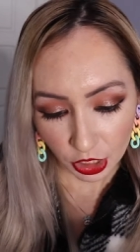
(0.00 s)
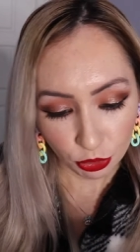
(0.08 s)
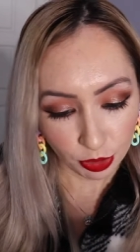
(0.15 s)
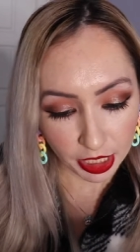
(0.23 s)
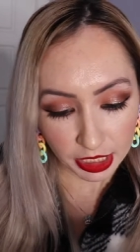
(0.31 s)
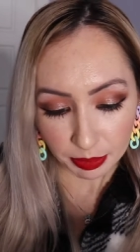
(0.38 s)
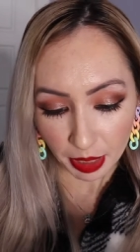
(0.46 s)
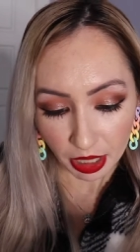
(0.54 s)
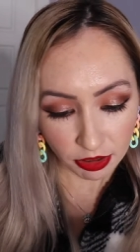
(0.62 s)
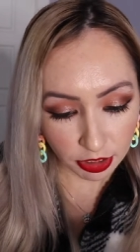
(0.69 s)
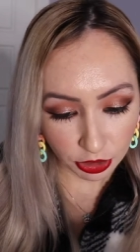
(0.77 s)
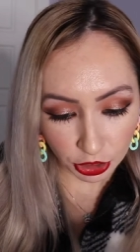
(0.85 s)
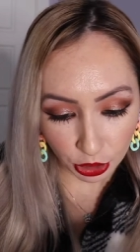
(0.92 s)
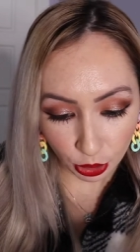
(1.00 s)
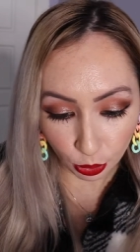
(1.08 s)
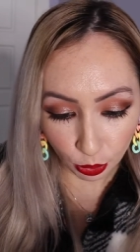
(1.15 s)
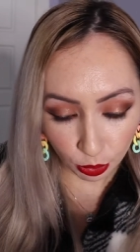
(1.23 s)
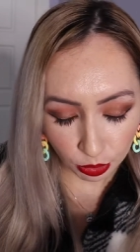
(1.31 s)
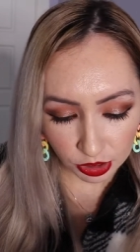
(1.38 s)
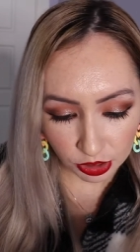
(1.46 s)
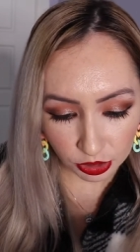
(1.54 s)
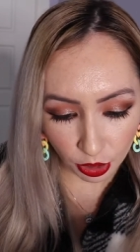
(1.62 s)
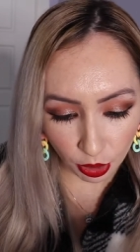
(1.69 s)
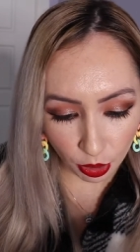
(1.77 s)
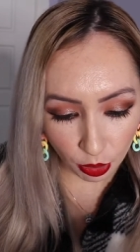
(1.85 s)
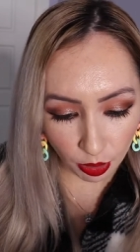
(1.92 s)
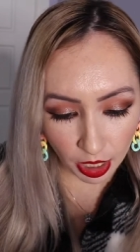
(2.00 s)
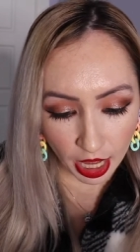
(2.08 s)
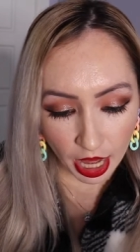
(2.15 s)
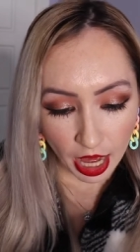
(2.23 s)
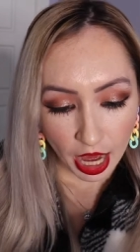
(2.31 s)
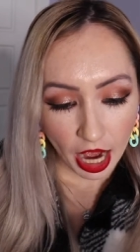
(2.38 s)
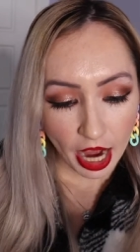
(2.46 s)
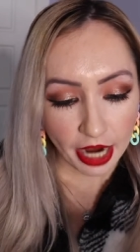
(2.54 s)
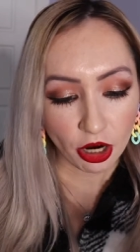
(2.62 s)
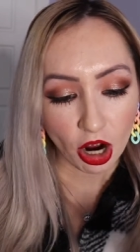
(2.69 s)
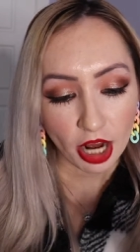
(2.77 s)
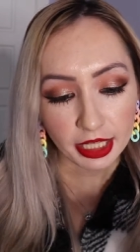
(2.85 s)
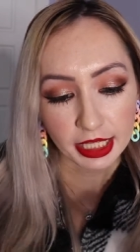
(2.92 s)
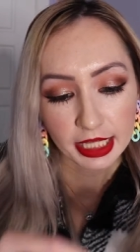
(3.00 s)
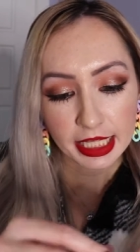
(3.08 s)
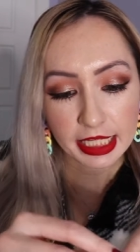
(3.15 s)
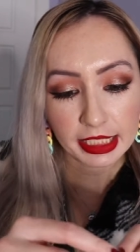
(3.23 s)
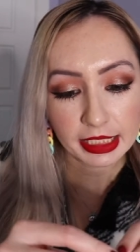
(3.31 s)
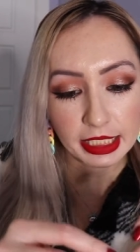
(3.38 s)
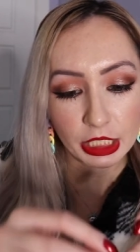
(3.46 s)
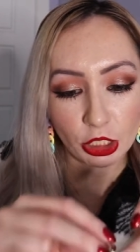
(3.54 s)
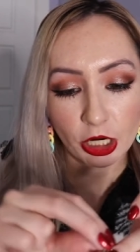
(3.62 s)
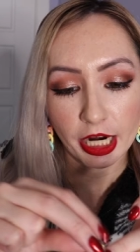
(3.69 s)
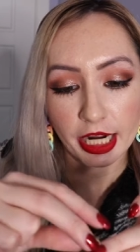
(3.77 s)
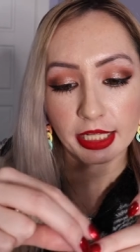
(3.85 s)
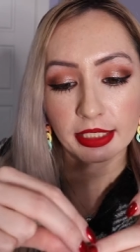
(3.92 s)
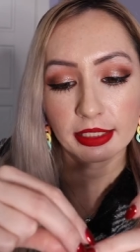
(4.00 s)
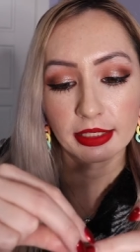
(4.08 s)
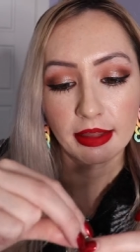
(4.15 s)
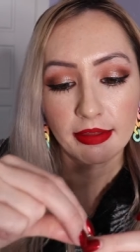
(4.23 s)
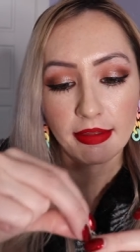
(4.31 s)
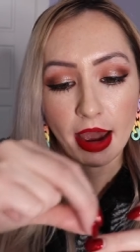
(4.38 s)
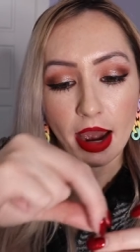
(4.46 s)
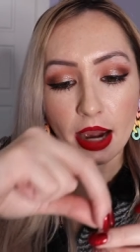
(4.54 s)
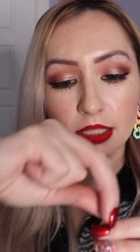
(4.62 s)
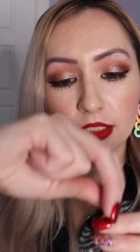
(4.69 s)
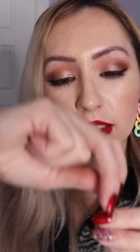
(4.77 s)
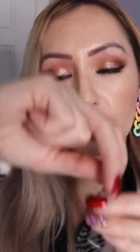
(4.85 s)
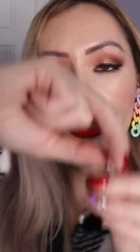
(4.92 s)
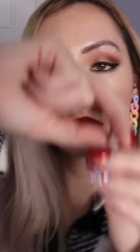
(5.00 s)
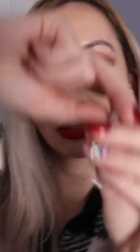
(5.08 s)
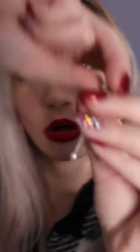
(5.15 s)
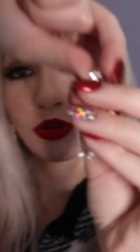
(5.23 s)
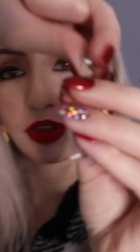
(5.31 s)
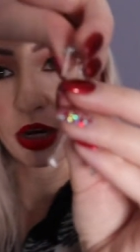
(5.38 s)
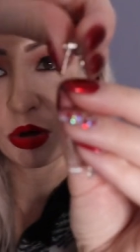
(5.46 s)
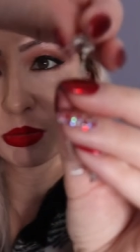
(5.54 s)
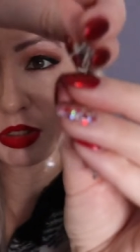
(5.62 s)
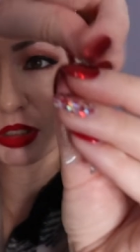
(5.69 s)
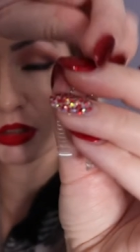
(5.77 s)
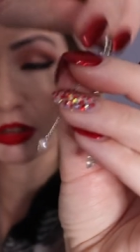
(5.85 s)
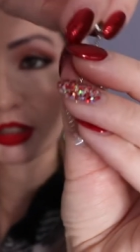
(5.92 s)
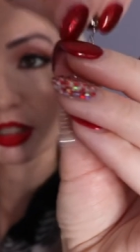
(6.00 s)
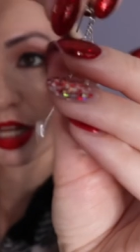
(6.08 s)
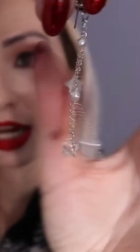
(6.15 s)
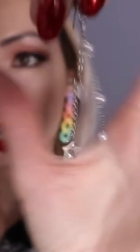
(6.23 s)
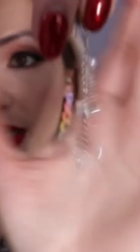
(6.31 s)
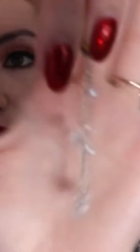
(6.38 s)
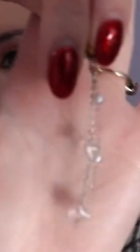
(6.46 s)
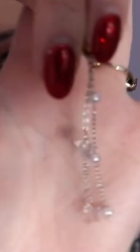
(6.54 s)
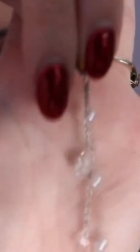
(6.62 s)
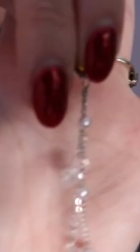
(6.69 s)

three is better than two. So I got these earrings that they almost look like